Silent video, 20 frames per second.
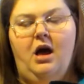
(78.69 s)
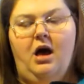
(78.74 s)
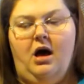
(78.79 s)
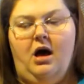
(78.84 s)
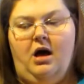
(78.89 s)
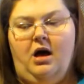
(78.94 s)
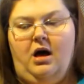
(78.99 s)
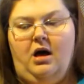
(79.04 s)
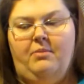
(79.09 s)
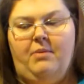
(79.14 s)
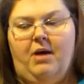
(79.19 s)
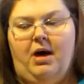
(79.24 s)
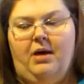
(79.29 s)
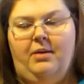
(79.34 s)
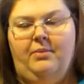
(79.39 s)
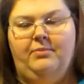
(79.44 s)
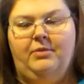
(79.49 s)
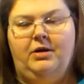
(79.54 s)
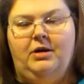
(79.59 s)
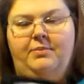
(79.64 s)

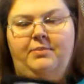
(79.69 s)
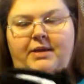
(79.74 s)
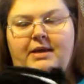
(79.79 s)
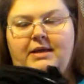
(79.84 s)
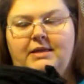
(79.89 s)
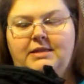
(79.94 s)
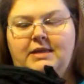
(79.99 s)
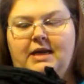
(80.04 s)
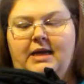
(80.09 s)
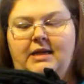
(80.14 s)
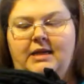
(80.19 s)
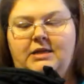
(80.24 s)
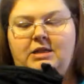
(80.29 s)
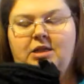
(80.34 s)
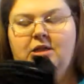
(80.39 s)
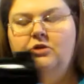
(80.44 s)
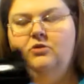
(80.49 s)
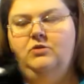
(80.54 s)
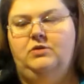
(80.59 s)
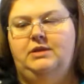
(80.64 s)
I'm going to be excited to
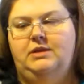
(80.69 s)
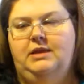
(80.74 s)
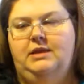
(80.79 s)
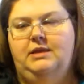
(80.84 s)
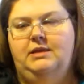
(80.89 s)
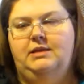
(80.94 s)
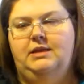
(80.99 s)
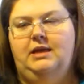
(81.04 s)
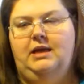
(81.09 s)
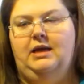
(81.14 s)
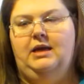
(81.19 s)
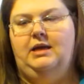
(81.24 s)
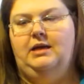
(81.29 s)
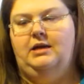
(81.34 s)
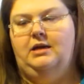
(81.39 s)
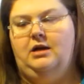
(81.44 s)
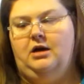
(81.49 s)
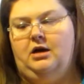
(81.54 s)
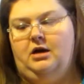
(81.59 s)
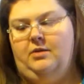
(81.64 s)
use these
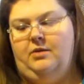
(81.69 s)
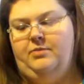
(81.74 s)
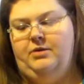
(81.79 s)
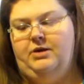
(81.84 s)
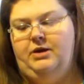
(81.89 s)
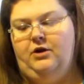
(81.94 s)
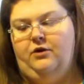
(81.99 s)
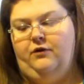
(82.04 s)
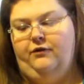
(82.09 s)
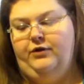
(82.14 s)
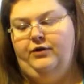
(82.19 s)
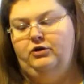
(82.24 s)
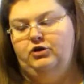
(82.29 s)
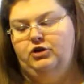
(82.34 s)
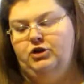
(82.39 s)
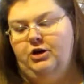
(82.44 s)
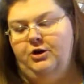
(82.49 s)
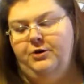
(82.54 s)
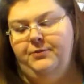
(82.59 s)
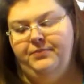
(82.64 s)
in the near
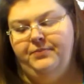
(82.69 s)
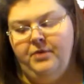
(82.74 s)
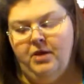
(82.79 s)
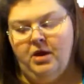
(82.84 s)
future.